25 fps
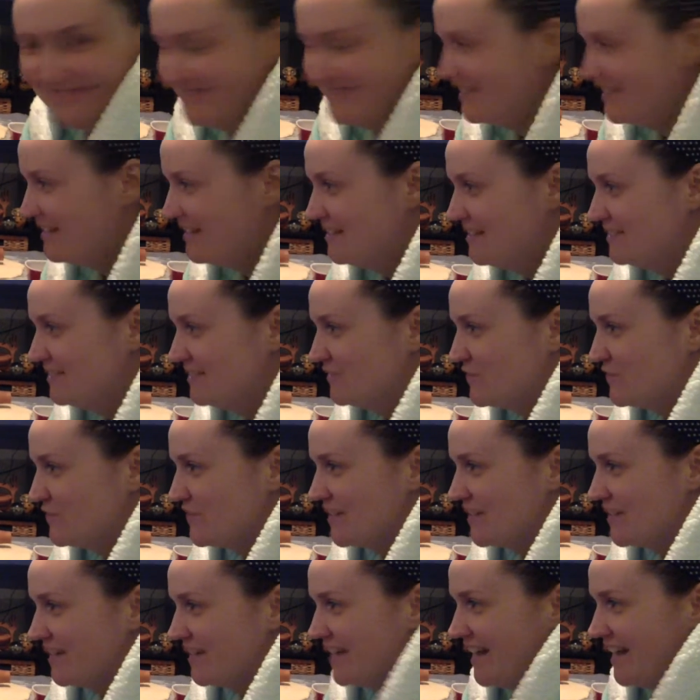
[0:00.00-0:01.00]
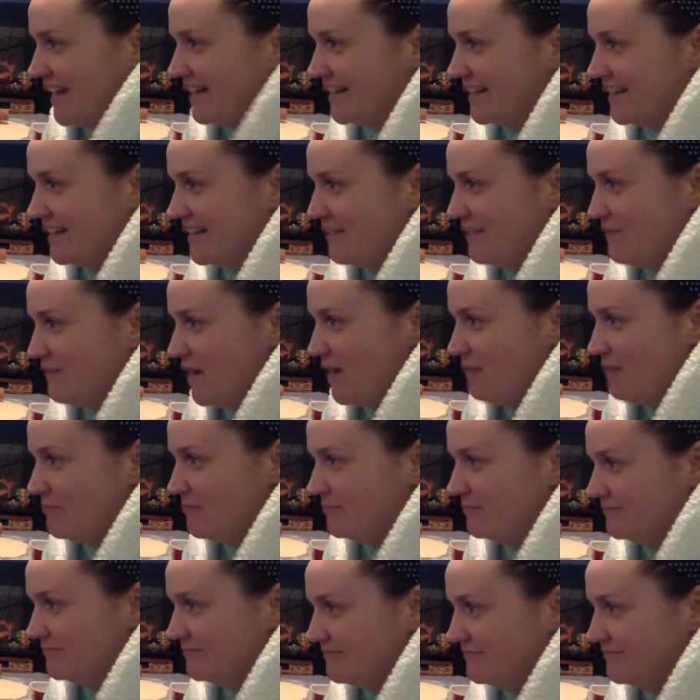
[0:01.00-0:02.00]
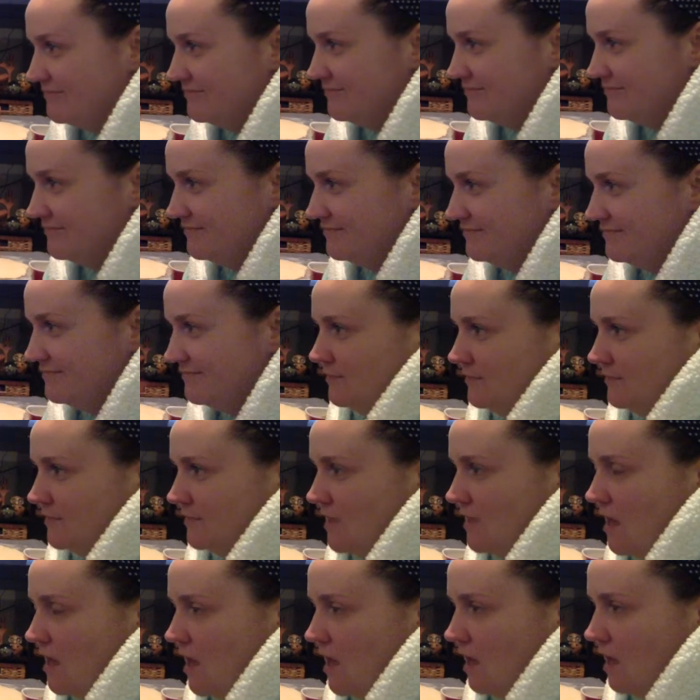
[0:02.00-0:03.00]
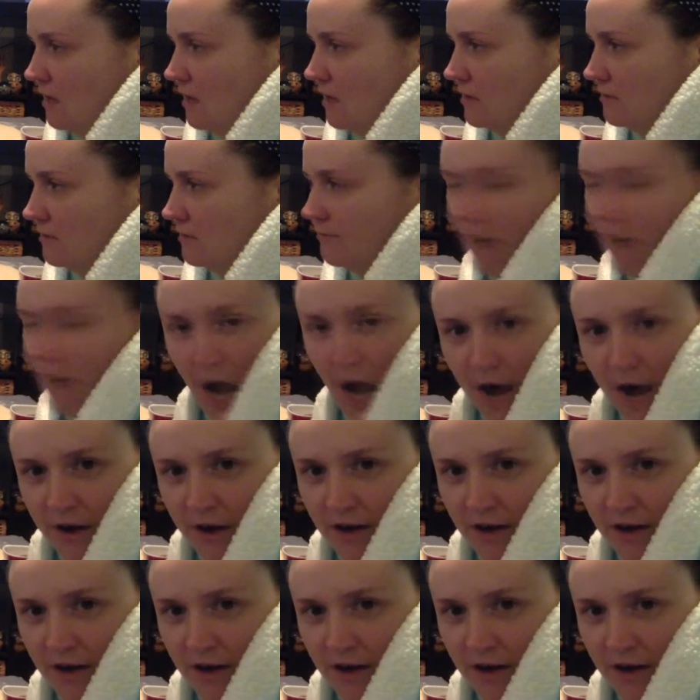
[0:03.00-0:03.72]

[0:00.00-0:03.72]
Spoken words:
I'm just gonna kind of give up. Barn